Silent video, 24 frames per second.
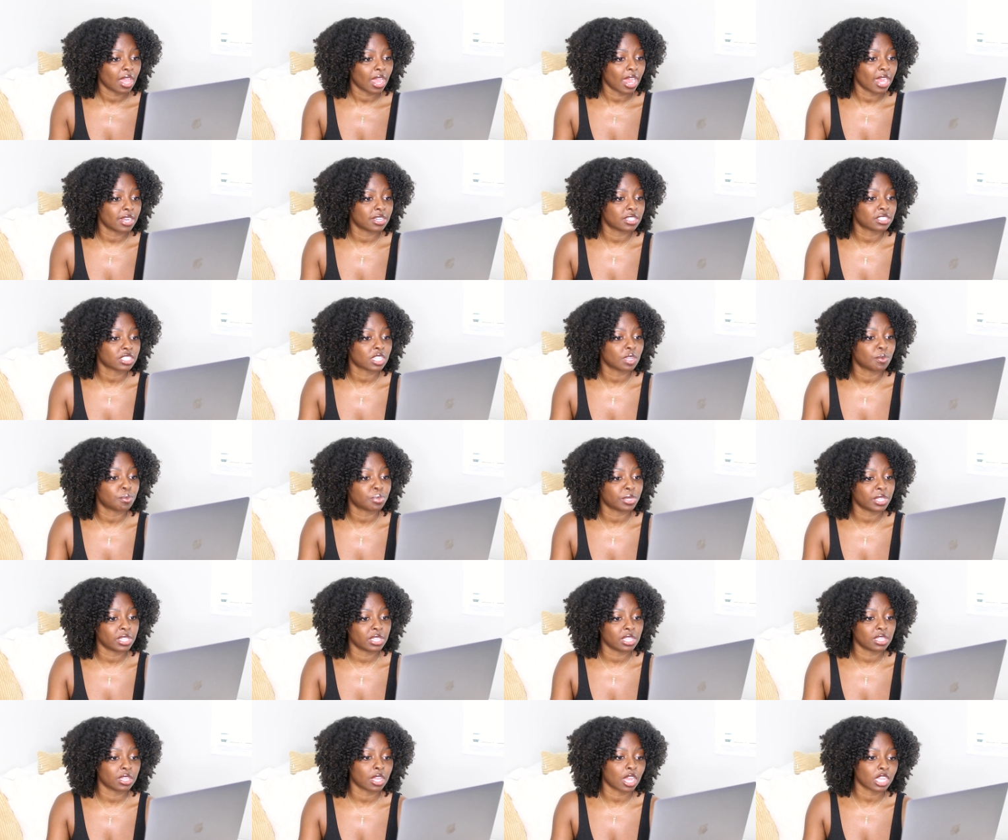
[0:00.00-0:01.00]
I just
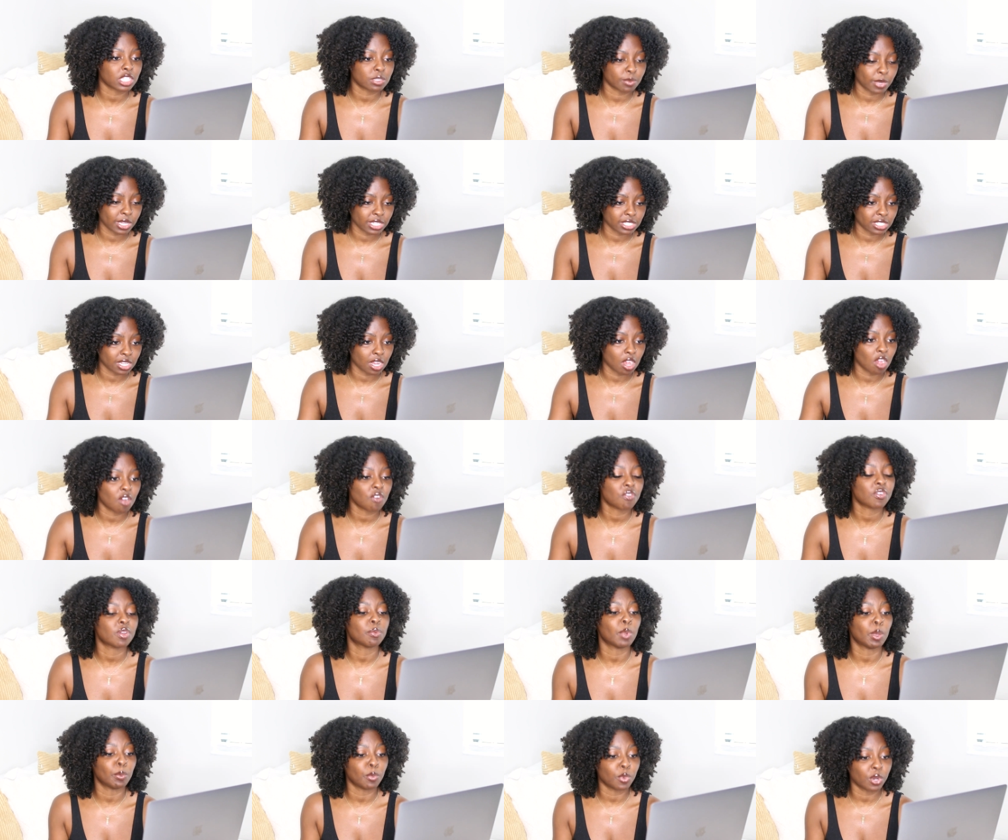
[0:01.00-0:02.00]
completely lost
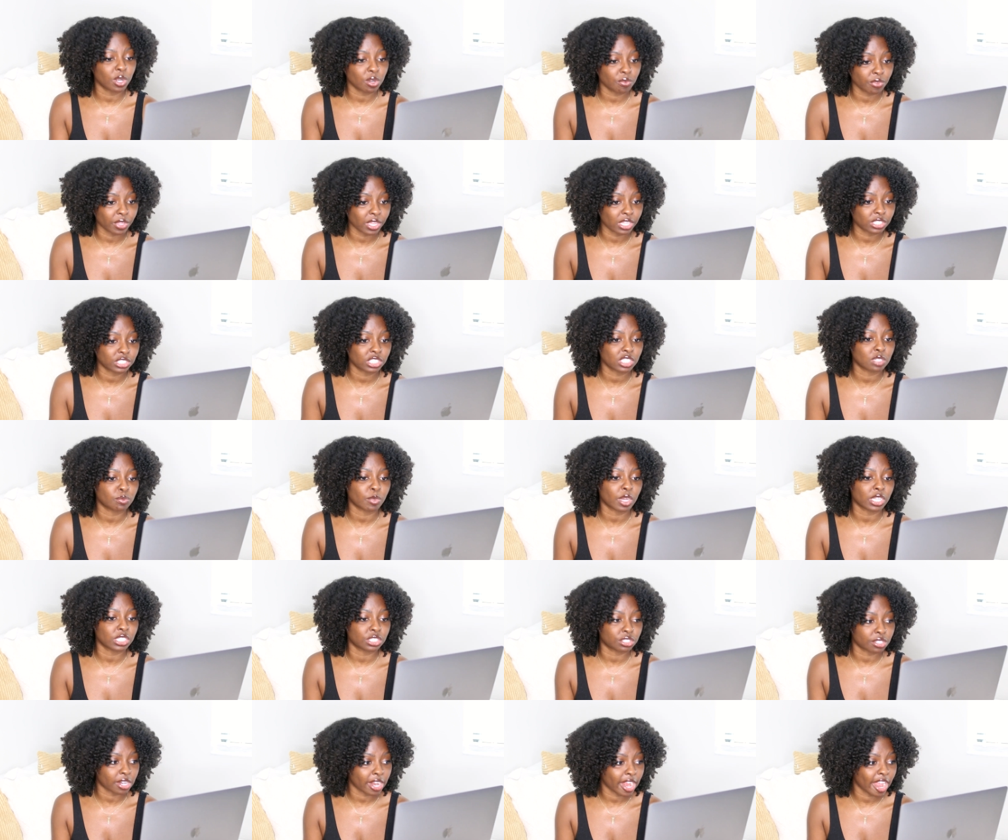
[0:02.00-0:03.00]
myself, my motivation,
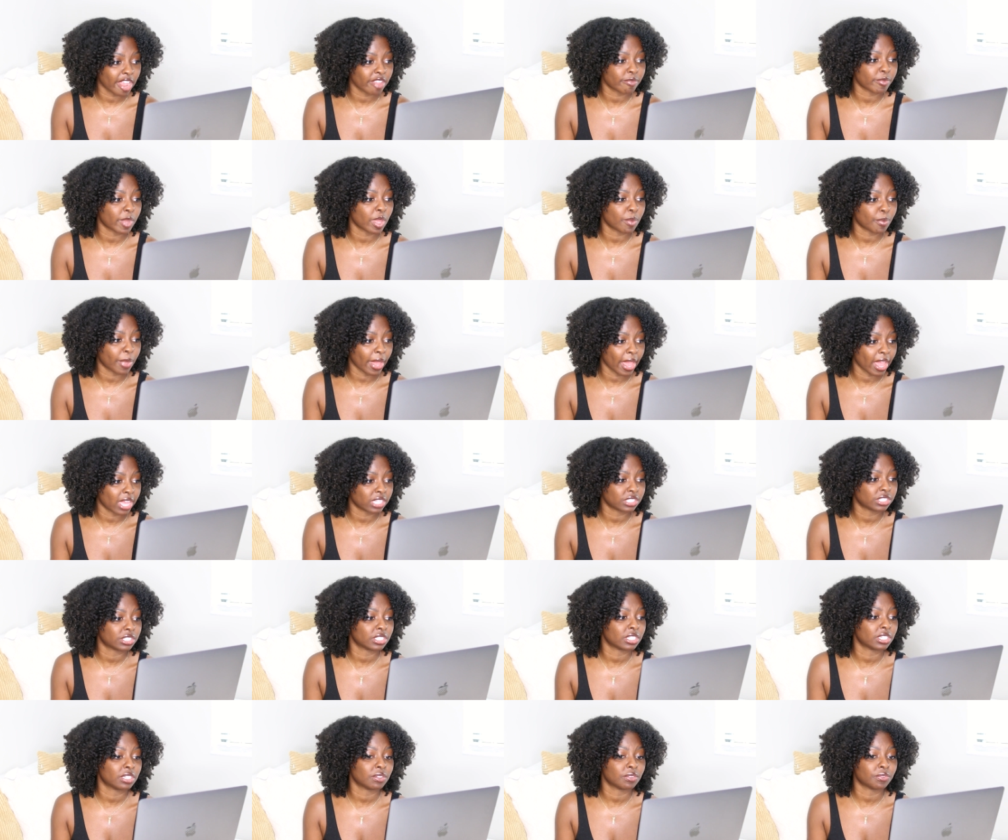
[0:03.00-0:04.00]
my drive, my
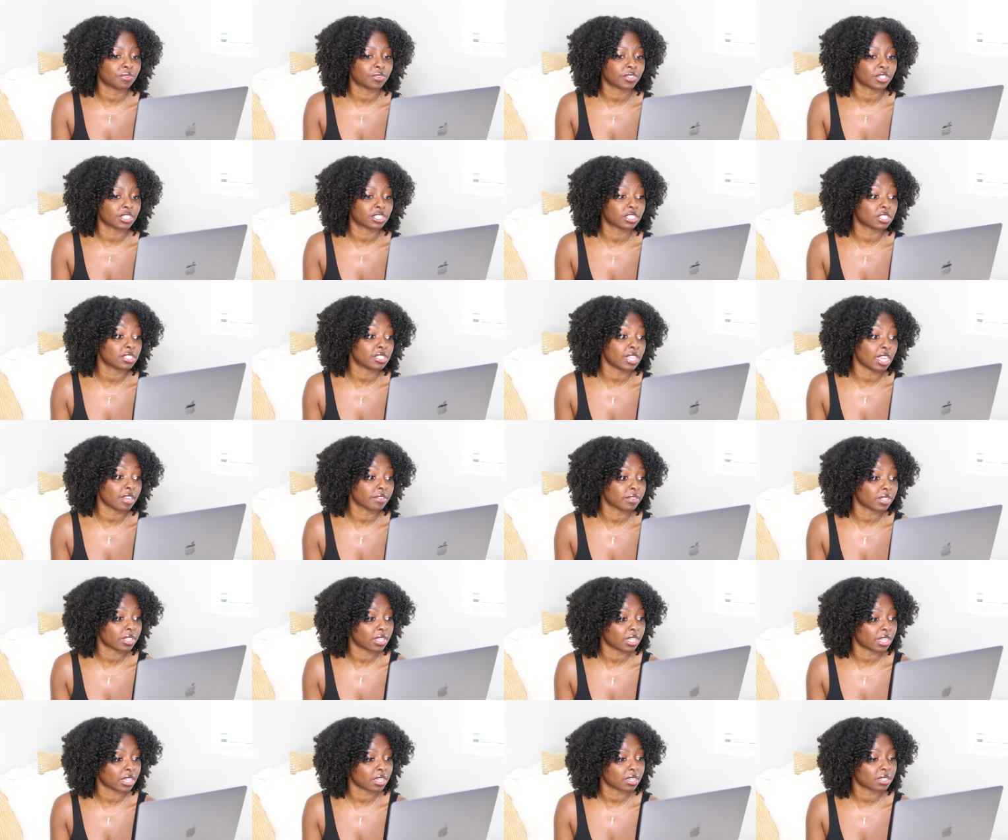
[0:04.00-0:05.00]
passion for just
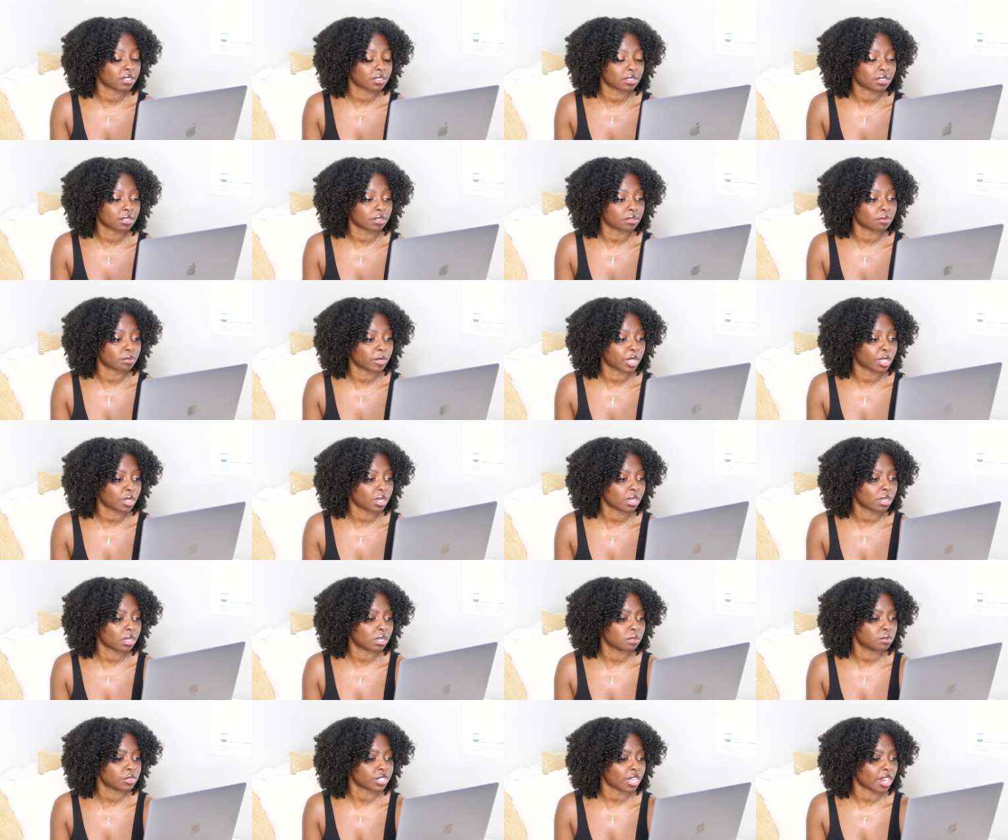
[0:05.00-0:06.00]
everything. Oh my, oh,
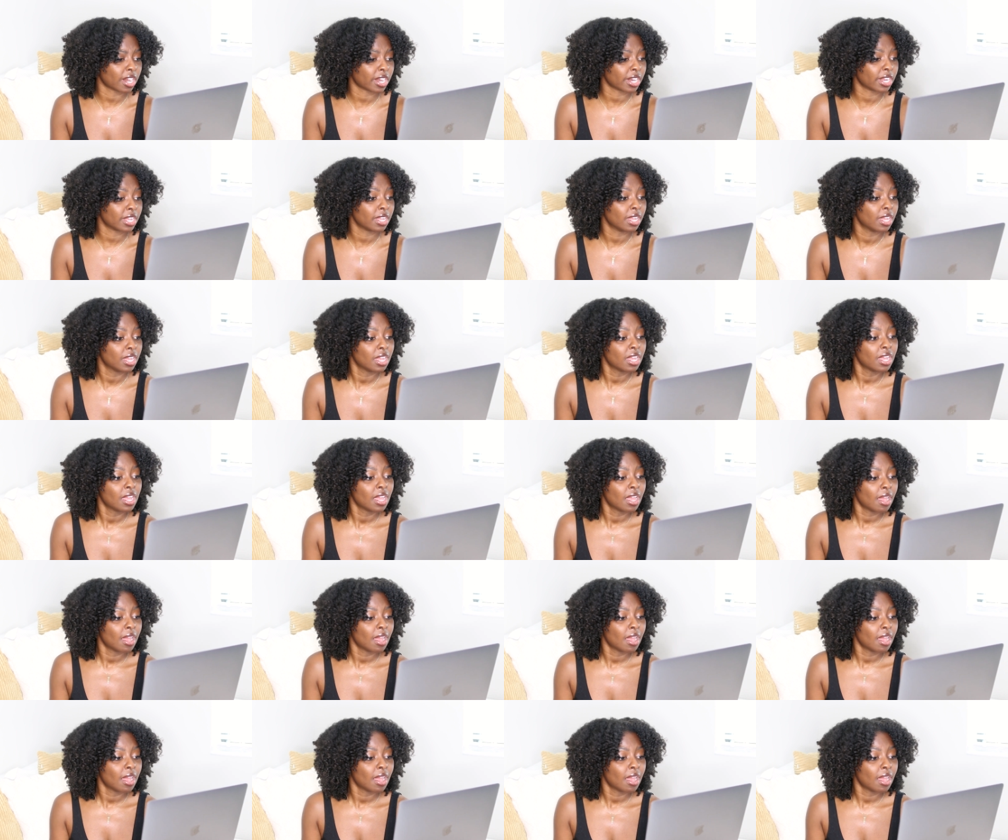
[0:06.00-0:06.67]
I'm sorry.